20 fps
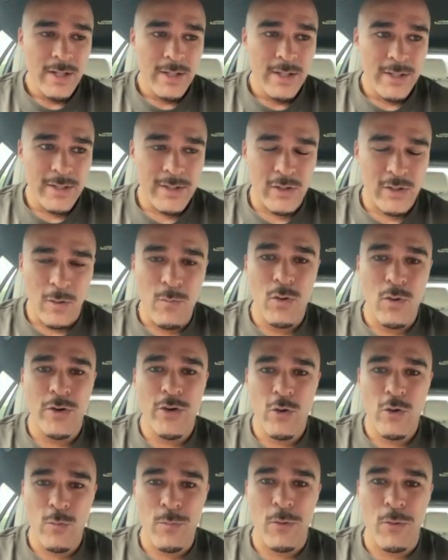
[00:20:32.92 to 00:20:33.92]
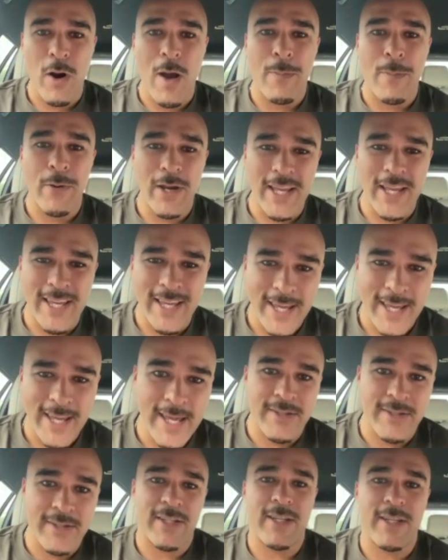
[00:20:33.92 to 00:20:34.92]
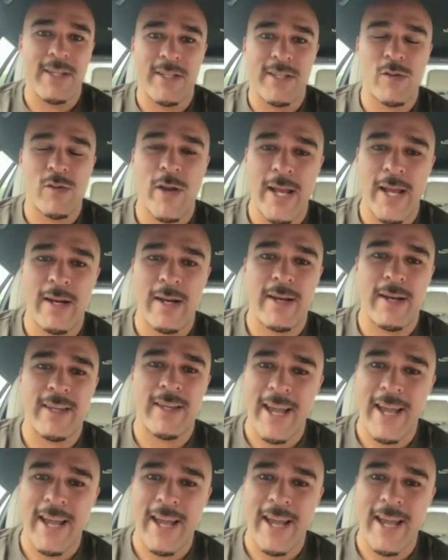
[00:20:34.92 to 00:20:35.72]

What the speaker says: someone who properly hits you as well.